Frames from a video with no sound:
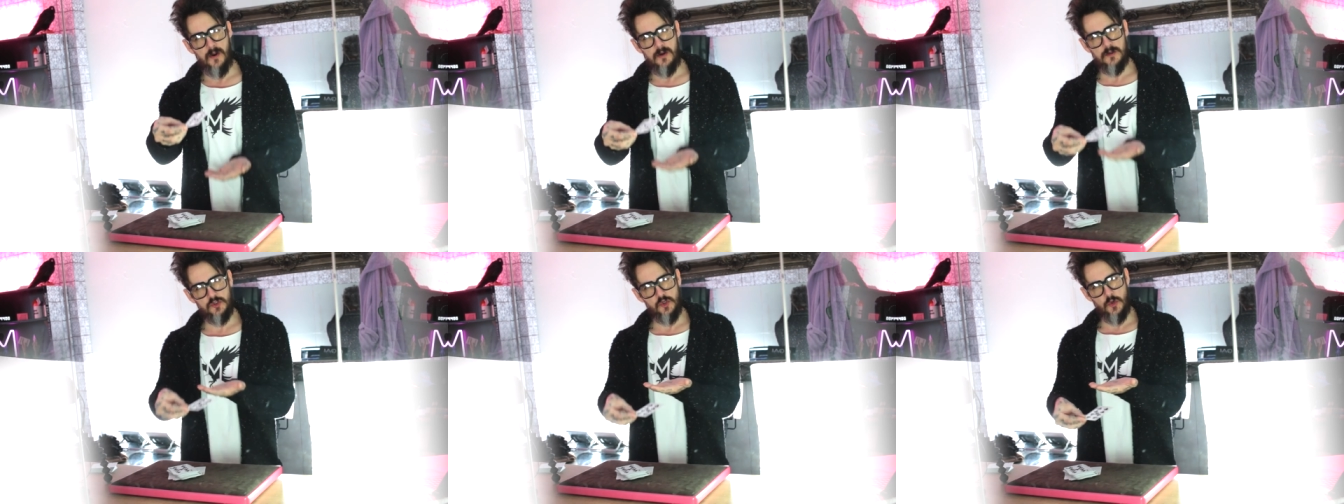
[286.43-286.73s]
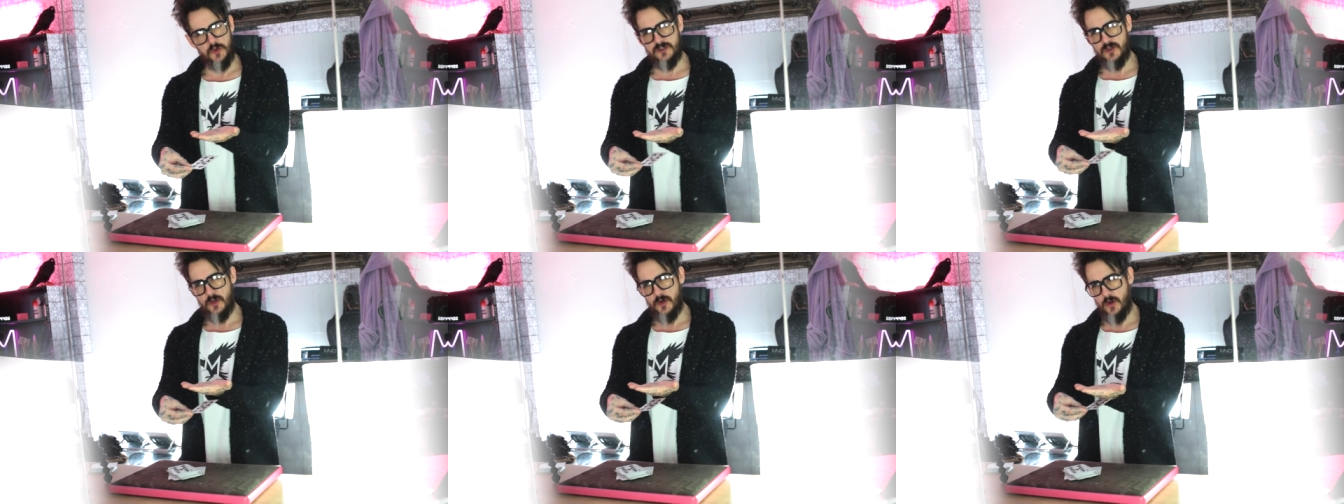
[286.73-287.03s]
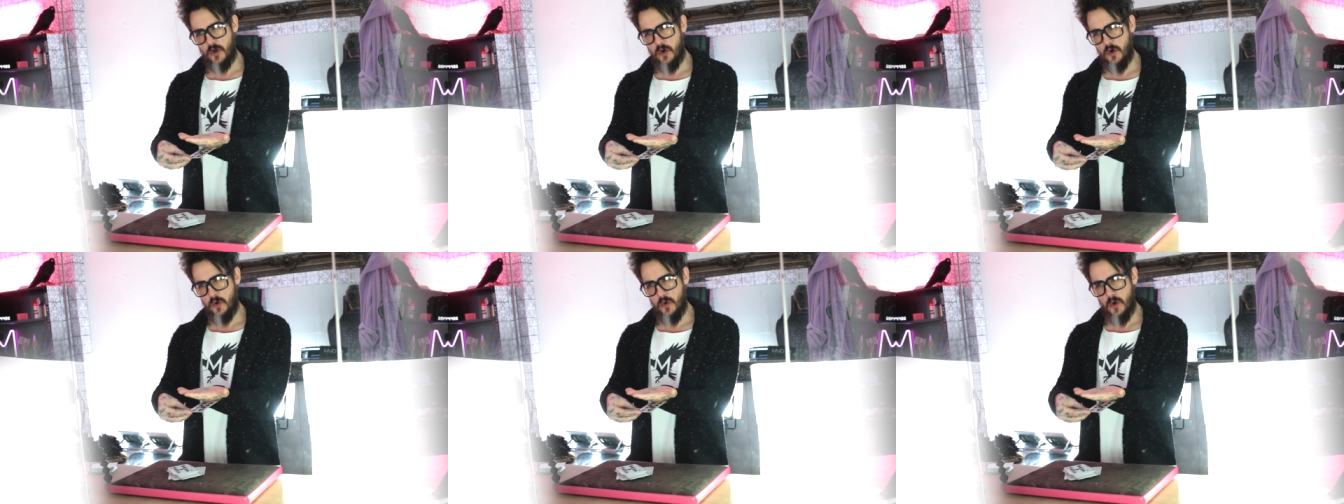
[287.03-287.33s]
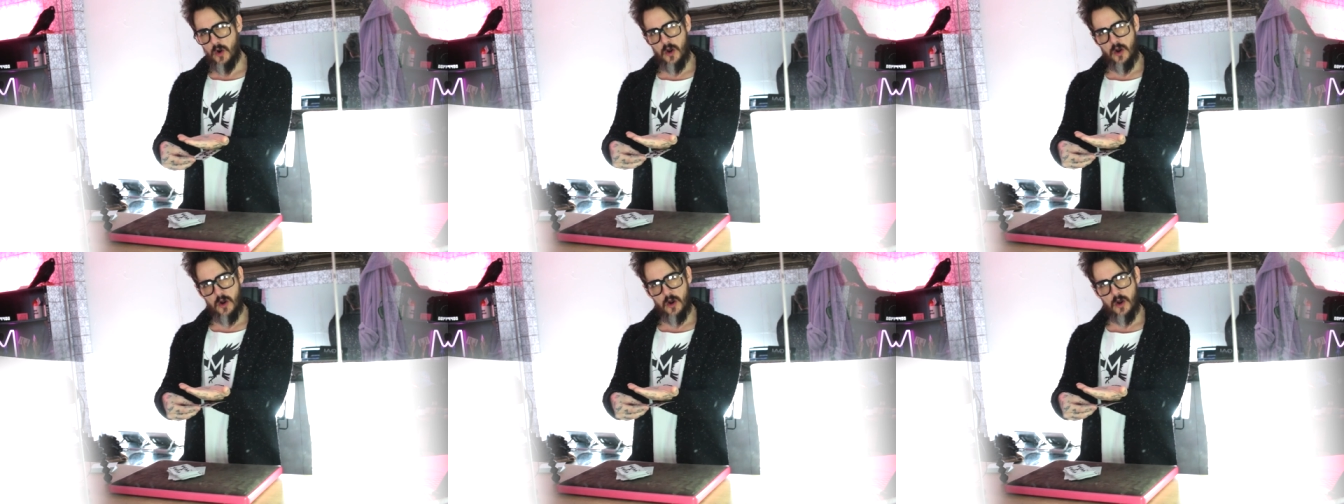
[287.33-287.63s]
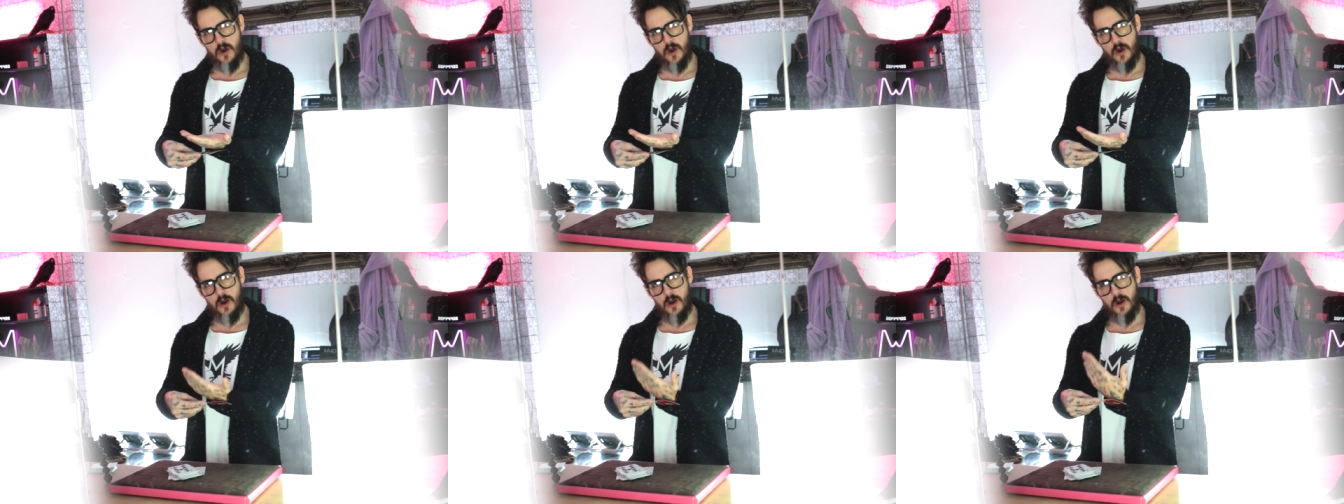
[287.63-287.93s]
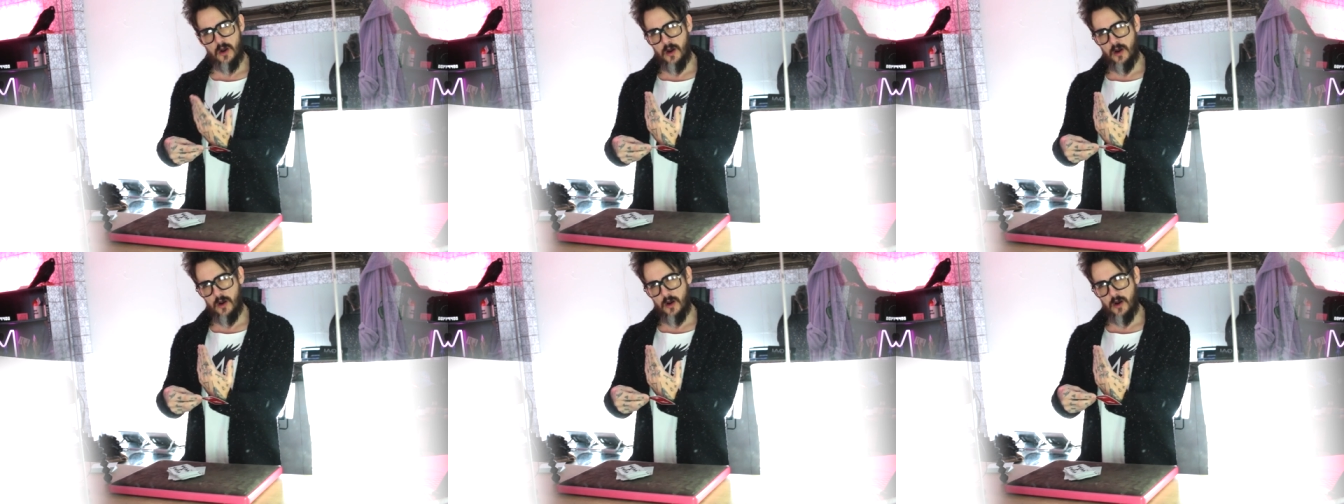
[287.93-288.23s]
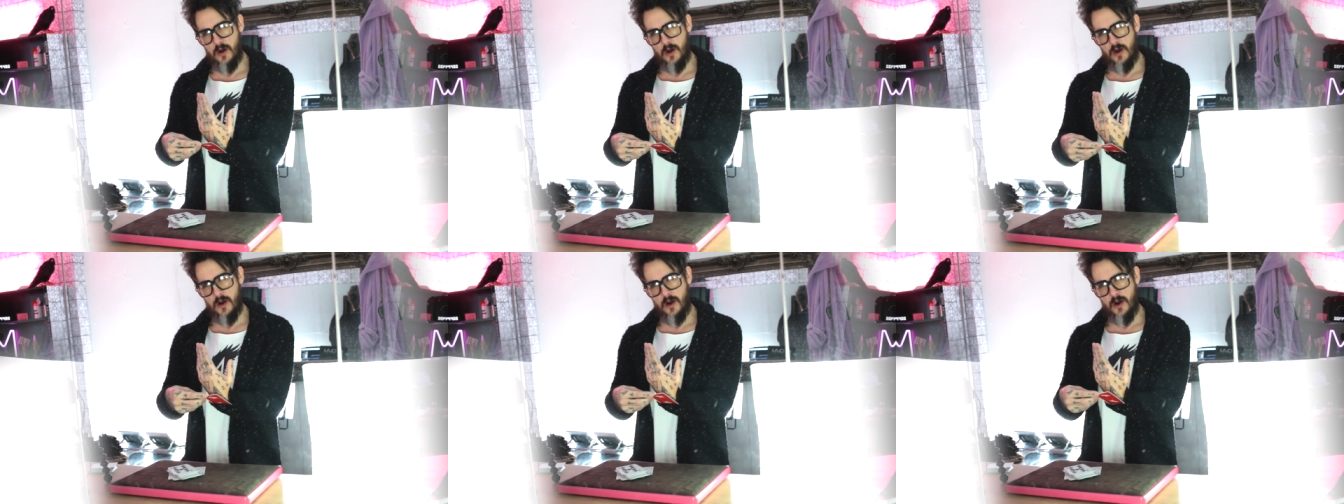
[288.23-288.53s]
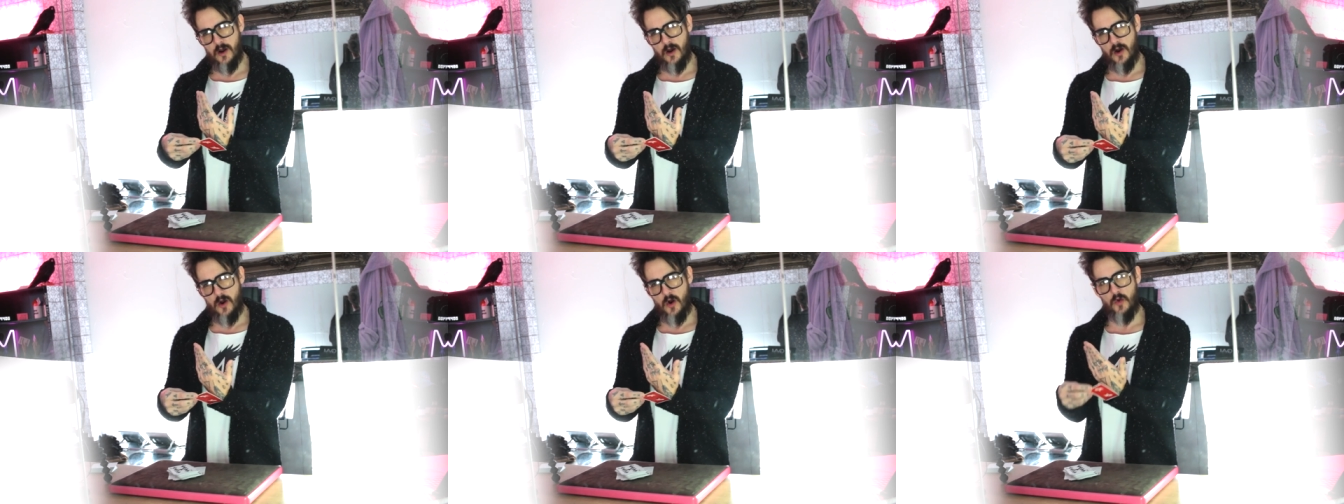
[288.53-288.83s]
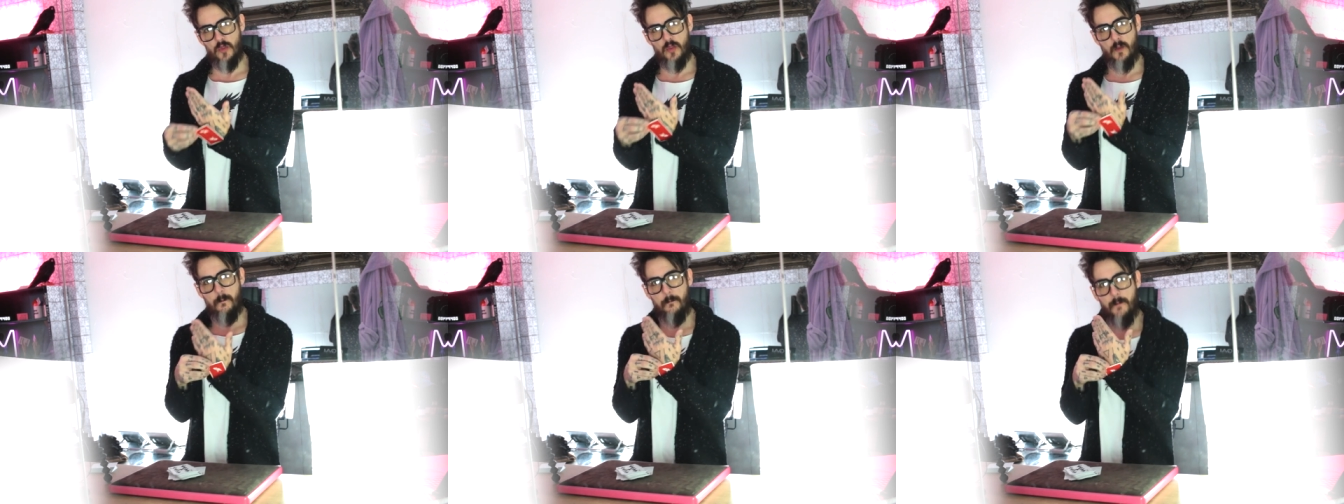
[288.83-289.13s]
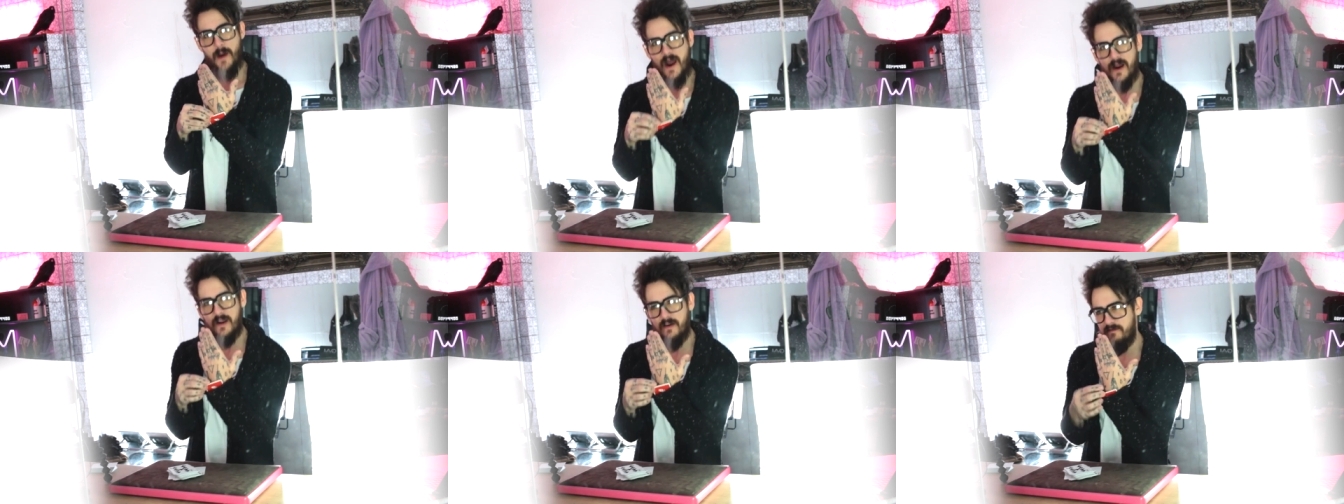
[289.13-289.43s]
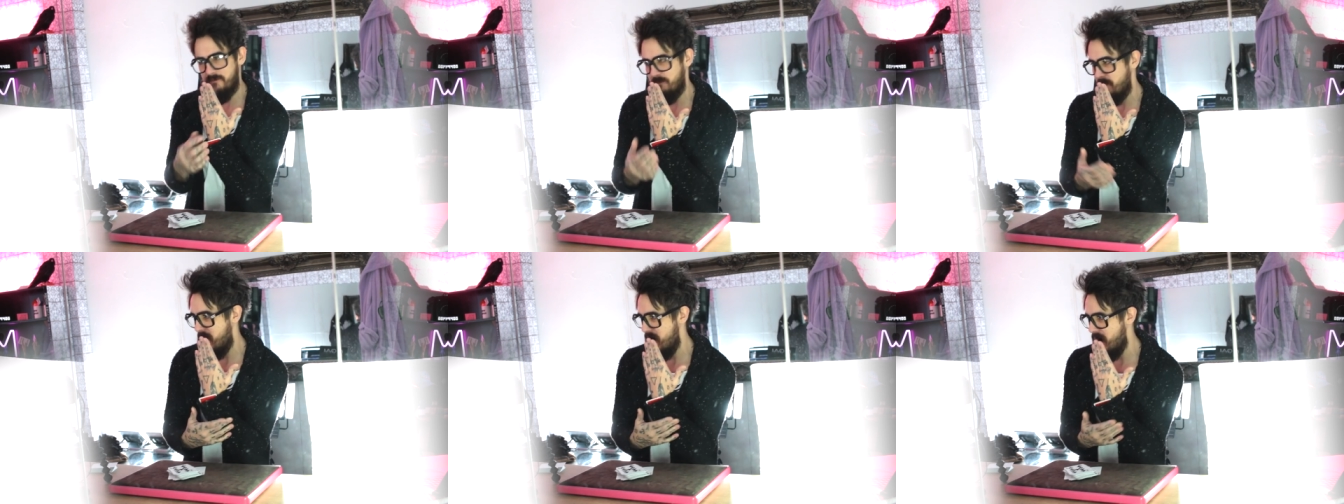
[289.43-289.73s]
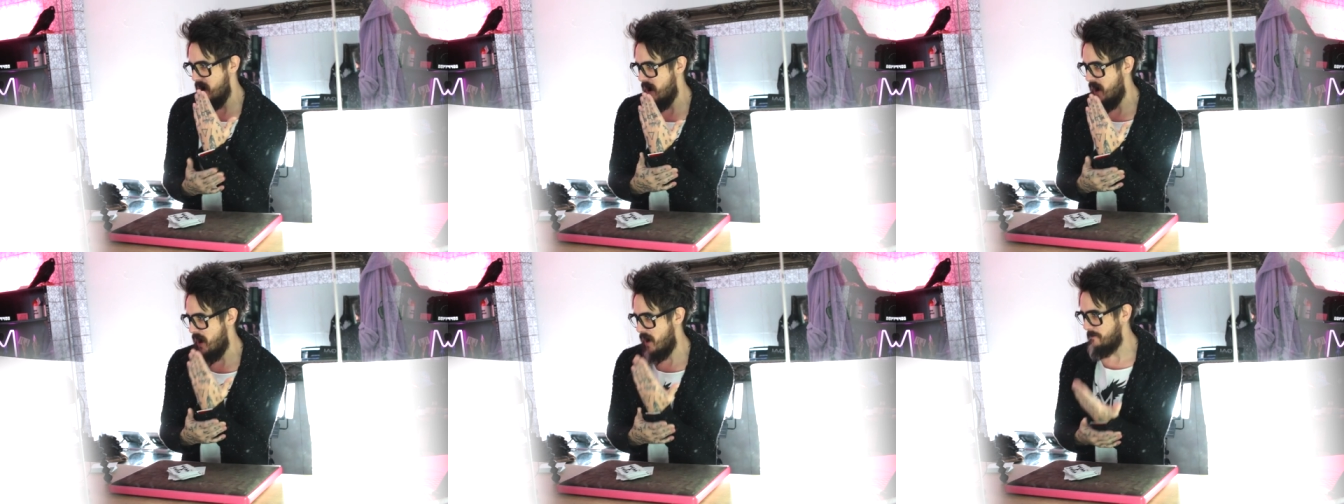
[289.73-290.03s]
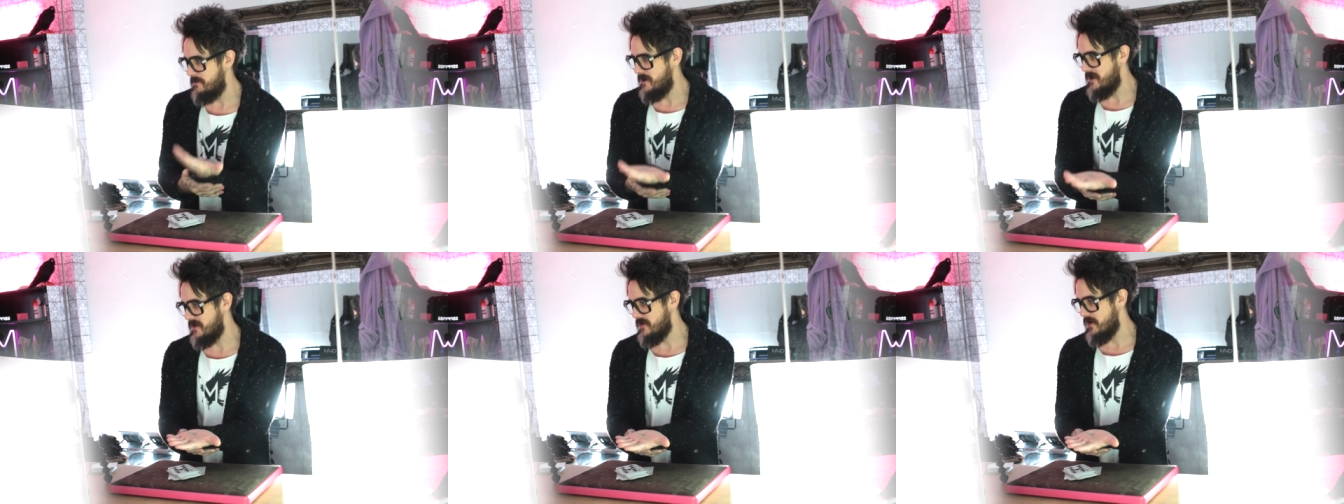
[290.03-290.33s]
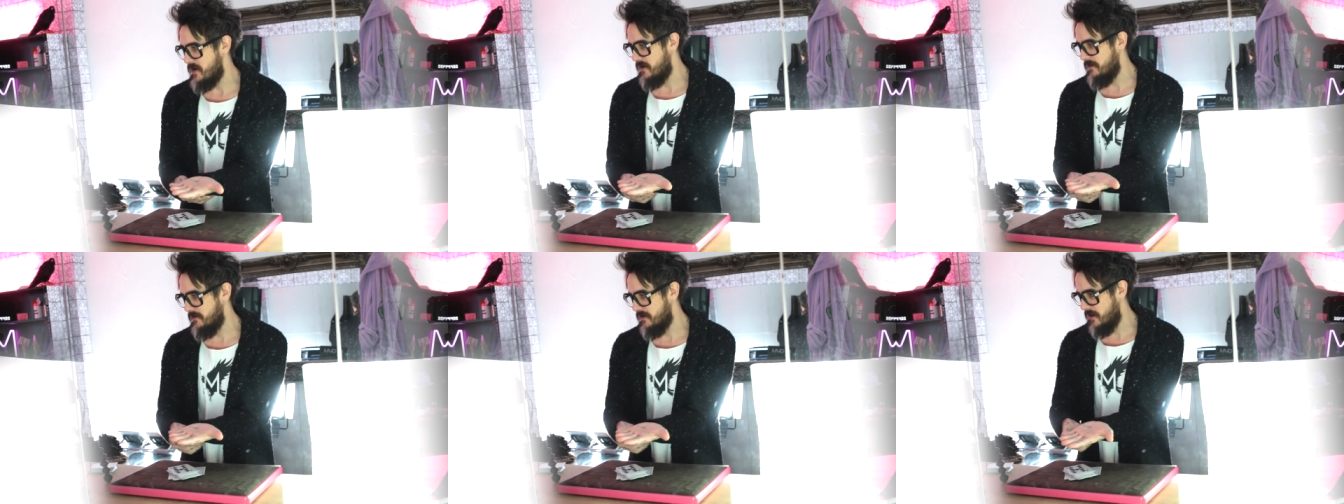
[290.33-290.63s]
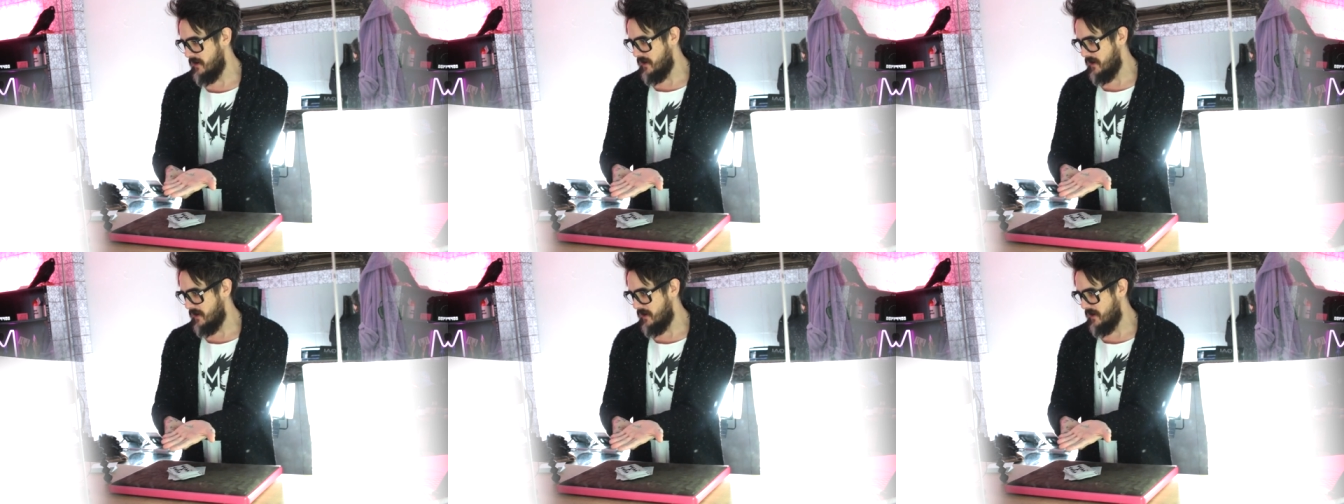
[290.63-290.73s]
So it's gonna go uh, on the back of my arm here. We'll